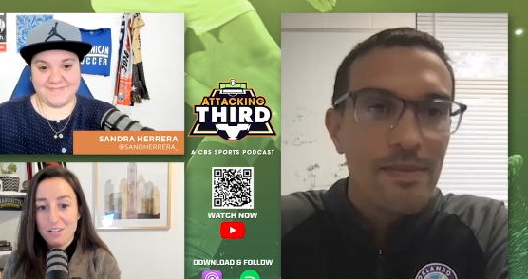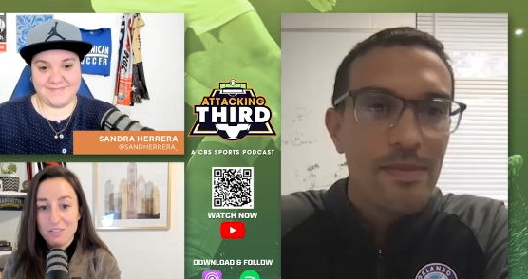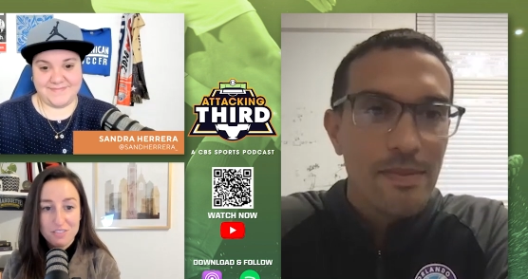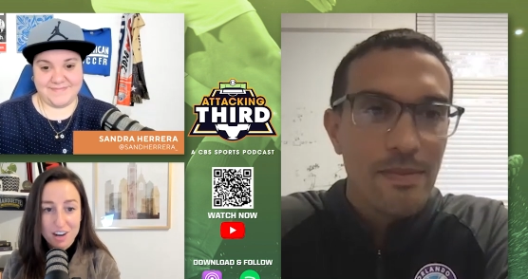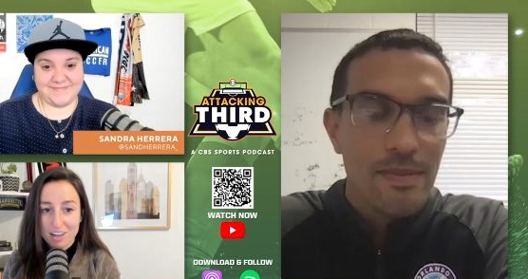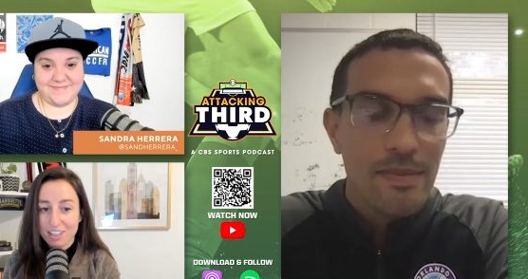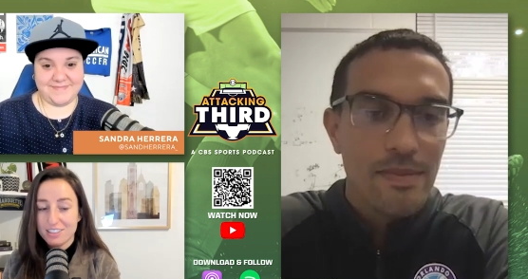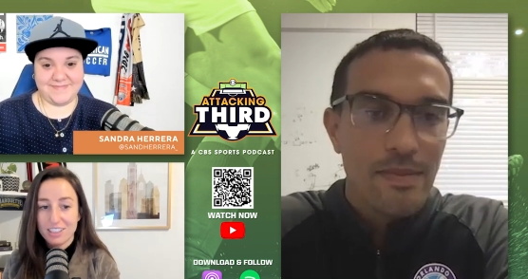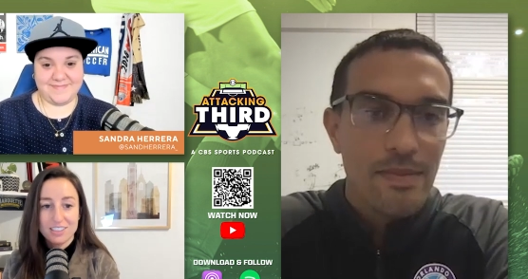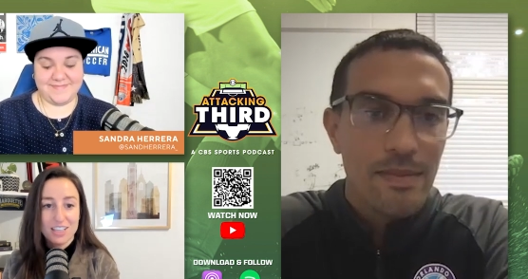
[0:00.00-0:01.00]
Speaker 1: very
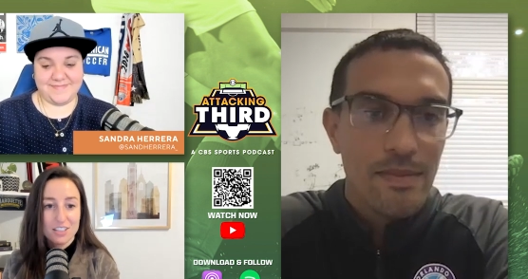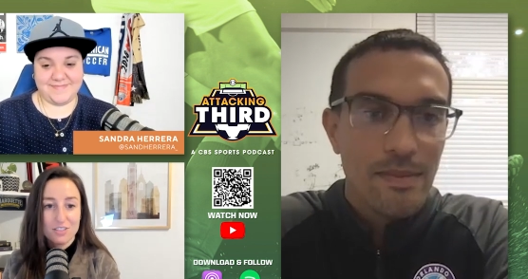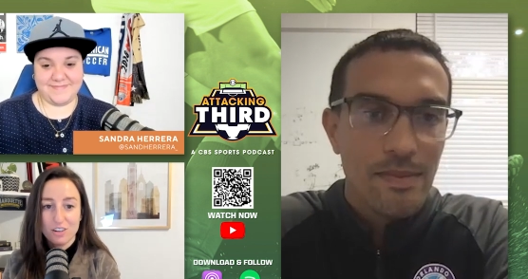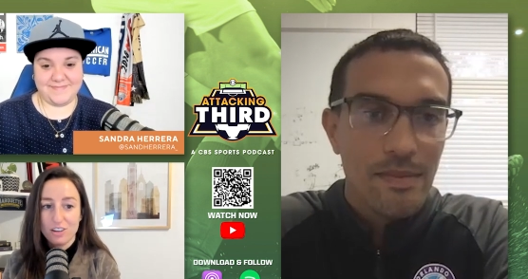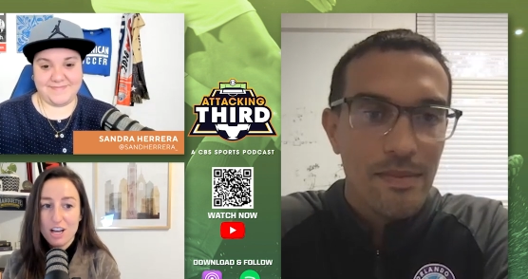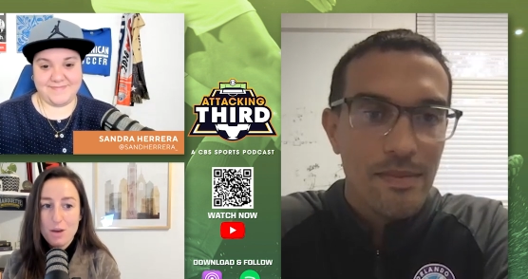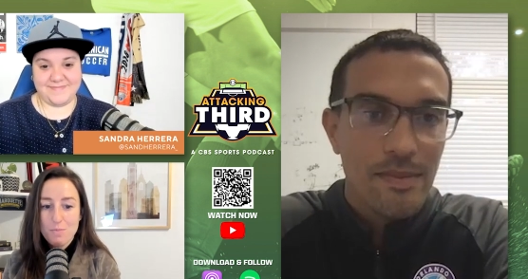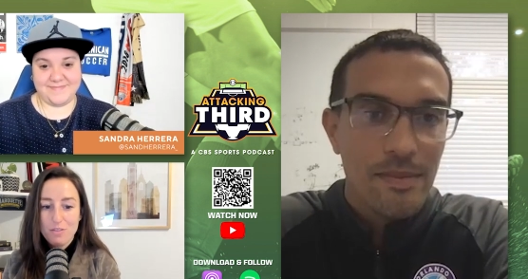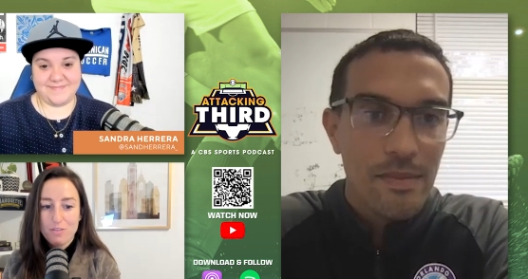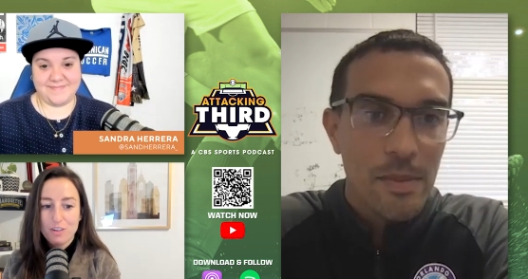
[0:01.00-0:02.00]
successful
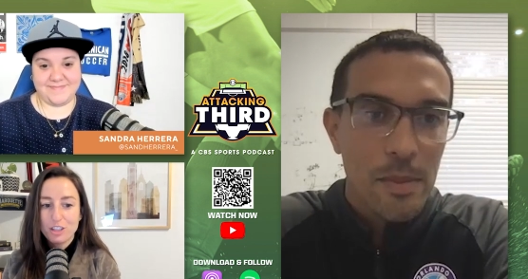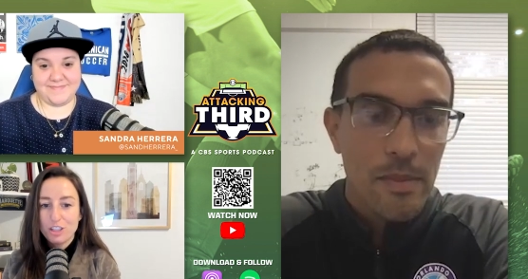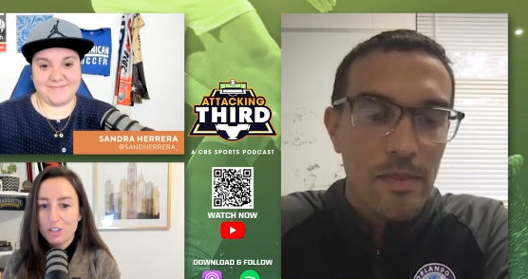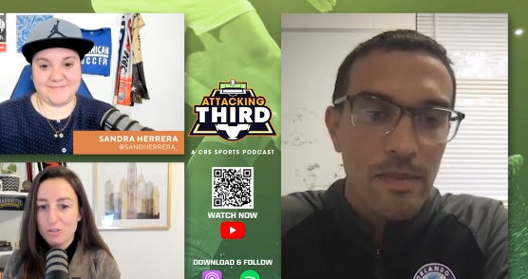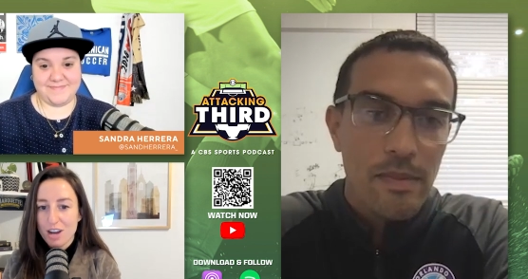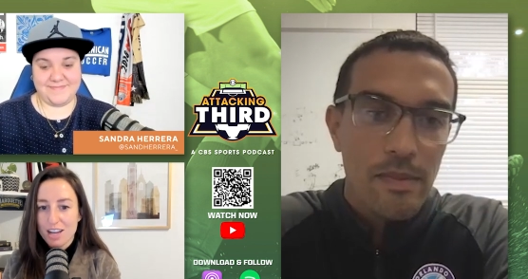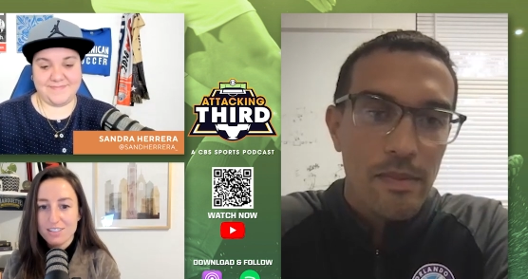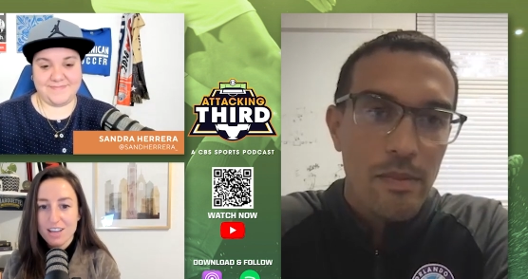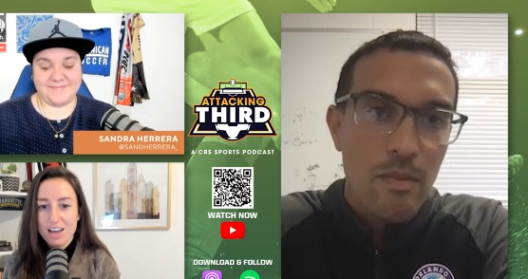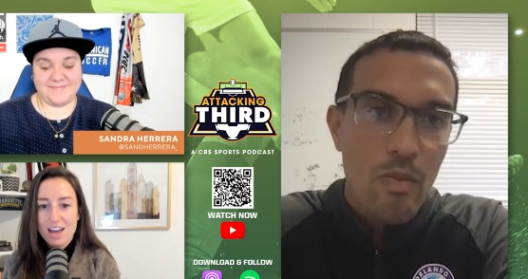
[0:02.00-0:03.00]
but for you as